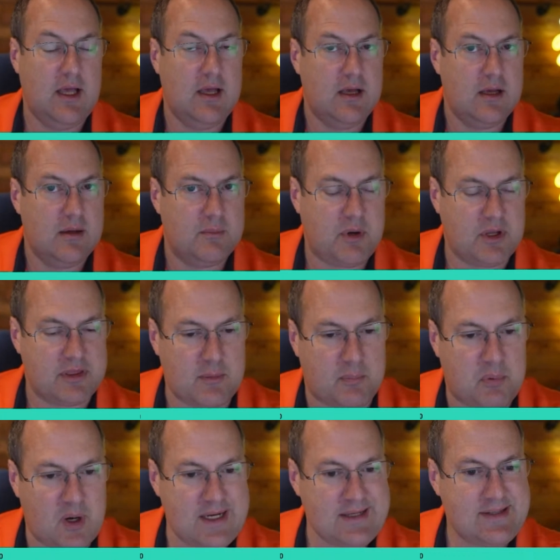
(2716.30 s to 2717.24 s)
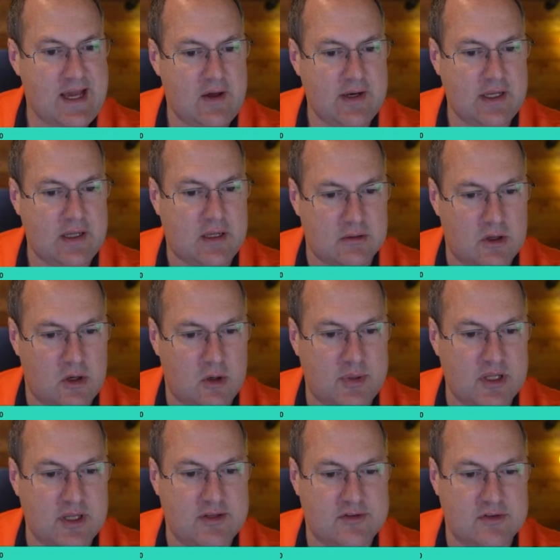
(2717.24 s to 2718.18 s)
but the breakdown in
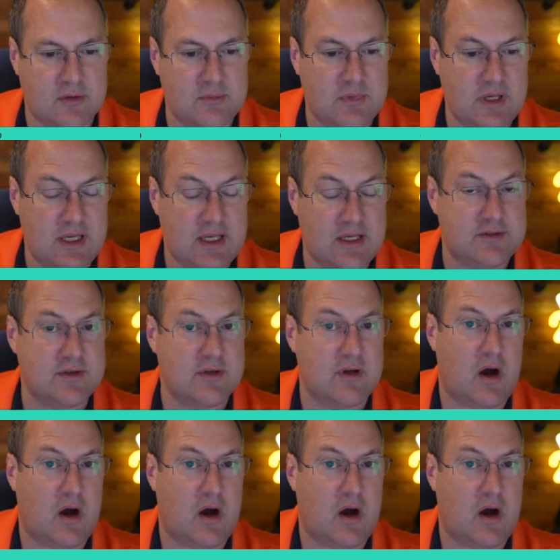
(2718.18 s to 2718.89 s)
globalism is